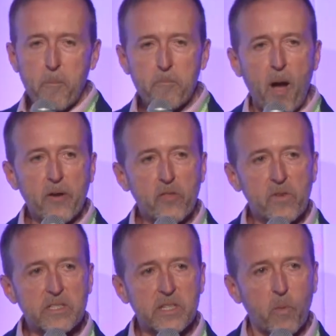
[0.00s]
Part of the
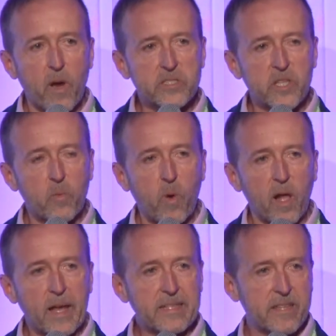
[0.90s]
reason it works so
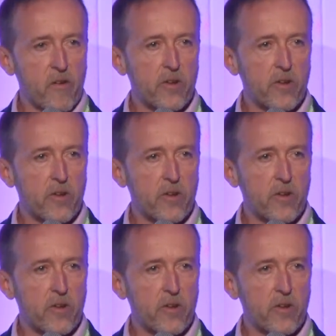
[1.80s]
well is there are